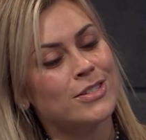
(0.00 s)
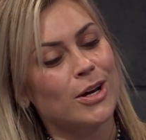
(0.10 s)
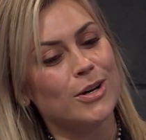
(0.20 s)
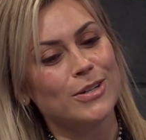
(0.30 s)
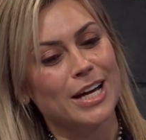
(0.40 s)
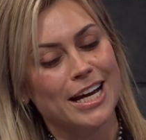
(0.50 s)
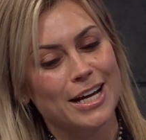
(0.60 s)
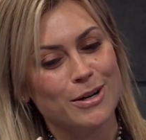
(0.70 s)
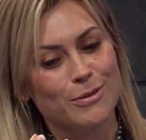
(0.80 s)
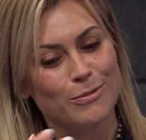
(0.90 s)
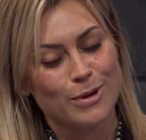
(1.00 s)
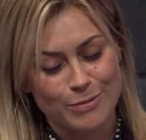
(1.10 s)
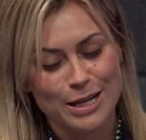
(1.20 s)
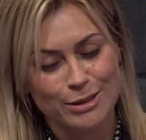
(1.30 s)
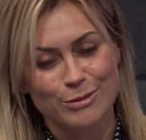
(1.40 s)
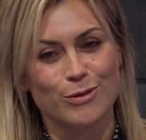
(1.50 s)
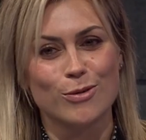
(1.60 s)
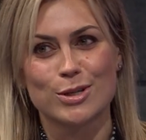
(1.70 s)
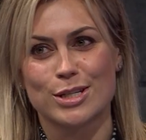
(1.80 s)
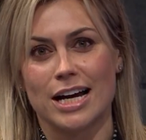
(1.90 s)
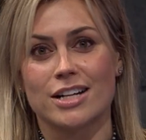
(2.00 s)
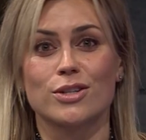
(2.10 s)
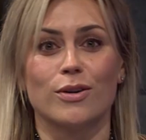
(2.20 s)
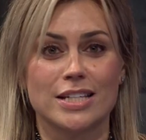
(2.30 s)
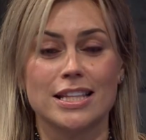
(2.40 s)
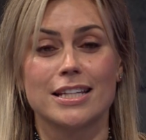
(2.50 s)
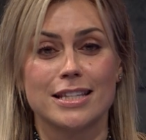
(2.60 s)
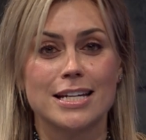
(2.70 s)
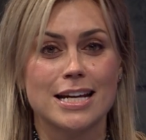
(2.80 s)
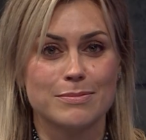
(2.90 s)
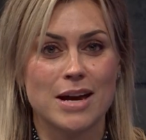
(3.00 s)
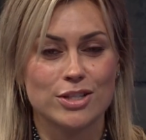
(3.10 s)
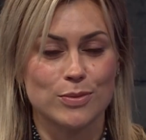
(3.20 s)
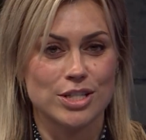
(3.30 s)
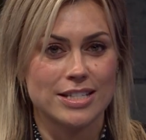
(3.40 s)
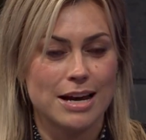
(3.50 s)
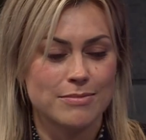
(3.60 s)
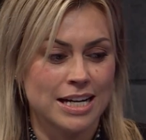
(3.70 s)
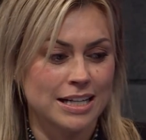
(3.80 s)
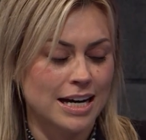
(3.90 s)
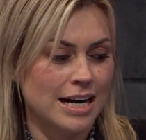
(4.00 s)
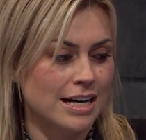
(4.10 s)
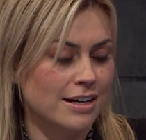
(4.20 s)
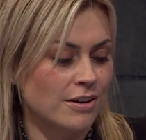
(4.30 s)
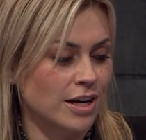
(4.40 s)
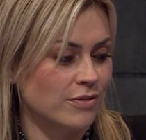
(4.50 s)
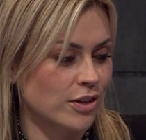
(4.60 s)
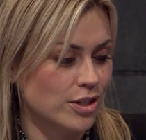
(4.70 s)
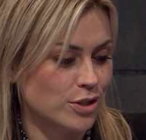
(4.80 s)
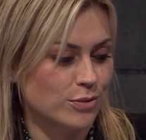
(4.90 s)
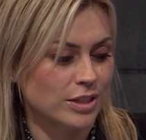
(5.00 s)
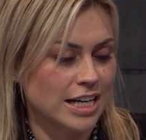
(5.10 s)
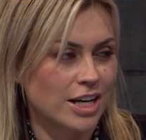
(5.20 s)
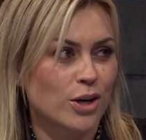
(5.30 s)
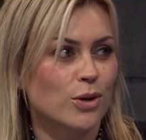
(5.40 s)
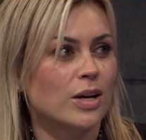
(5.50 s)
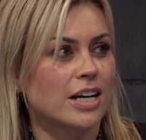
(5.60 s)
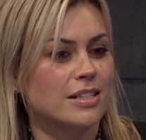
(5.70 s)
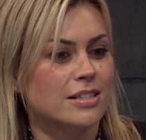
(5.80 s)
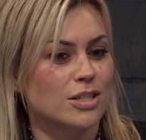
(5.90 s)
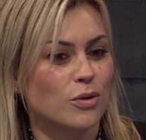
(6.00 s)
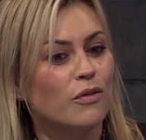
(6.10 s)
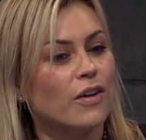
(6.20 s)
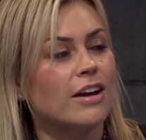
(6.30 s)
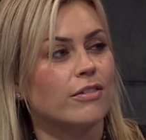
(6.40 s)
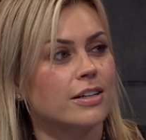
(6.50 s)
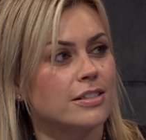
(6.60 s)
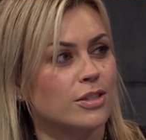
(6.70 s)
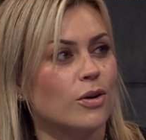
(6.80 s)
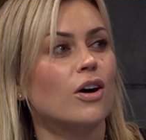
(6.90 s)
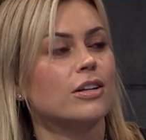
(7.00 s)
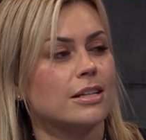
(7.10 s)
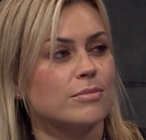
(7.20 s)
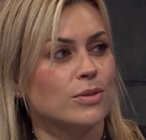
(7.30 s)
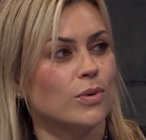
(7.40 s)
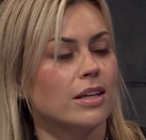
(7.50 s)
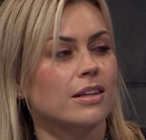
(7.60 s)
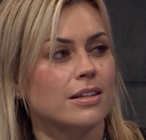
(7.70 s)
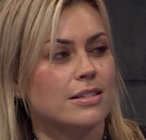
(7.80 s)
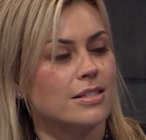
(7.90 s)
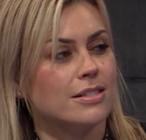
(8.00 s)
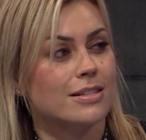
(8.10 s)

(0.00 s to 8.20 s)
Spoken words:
So we look forward to obviously the next match, which is happening very shortly. Who is your favourite, your hot tip to win this